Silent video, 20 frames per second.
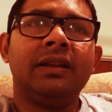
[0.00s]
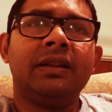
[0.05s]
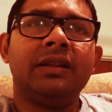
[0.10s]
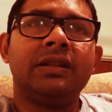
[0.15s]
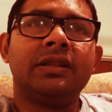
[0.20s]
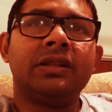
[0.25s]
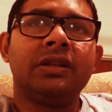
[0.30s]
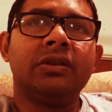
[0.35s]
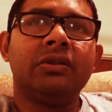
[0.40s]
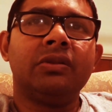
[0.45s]

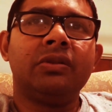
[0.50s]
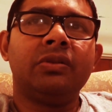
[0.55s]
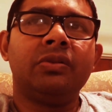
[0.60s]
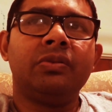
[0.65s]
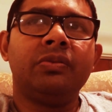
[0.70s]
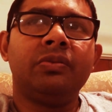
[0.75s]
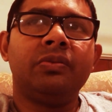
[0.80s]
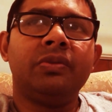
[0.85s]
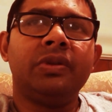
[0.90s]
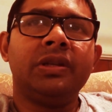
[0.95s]

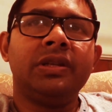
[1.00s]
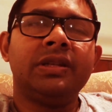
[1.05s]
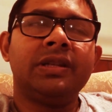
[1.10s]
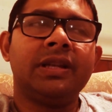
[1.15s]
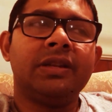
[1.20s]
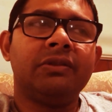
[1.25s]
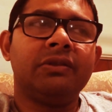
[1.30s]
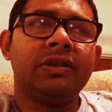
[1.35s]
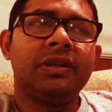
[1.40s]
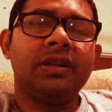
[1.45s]
So we
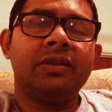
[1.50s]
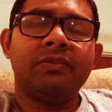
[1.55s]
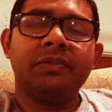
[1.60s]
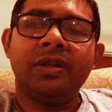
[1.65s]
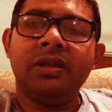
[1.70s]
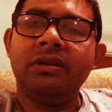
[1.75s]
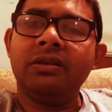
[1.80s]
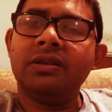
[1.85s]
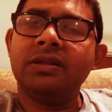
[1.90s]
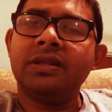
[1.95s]
decided to come
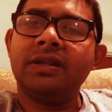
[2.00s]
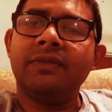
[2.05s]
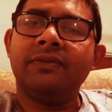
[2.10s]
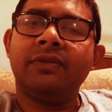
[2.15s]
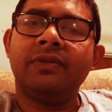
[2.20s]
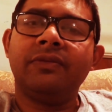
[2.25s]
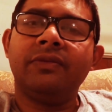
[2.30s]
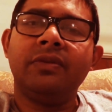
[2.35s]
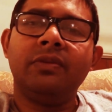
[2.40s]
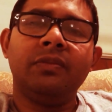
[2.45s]
here, stay for
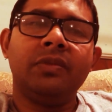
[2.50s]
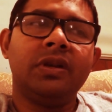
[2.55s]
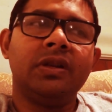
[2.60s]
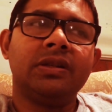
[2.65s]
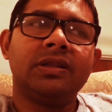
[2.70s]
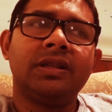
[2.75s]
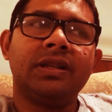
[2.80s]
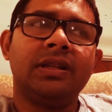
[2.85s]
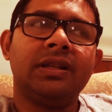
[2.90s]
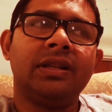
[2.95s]
a few
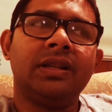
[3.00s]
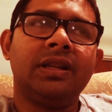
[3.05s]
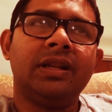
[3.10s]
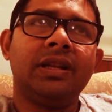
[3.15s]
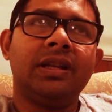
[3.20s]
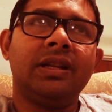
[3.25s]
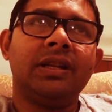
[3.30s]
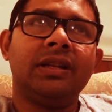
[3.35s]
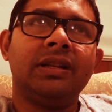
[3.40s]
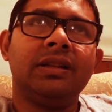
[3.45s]
months, and
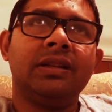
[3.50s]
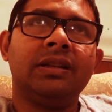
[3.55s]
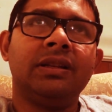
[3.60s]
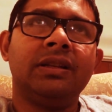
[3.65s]
then